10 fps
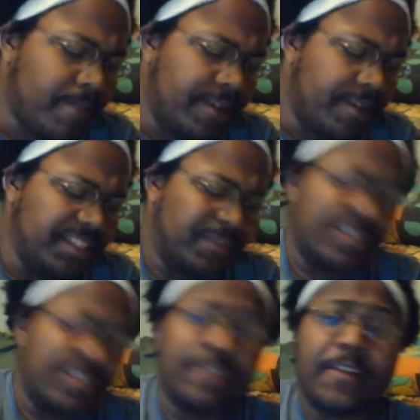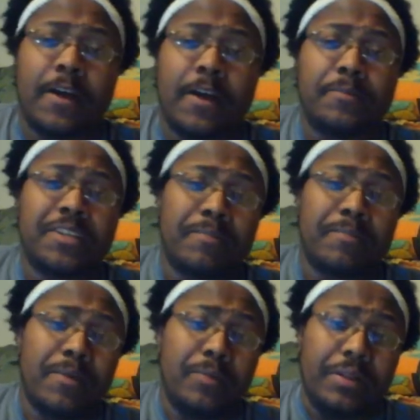specific upset
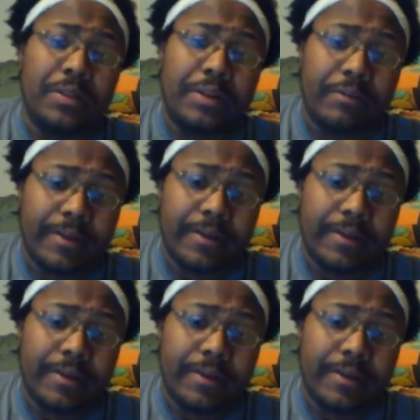people on the internet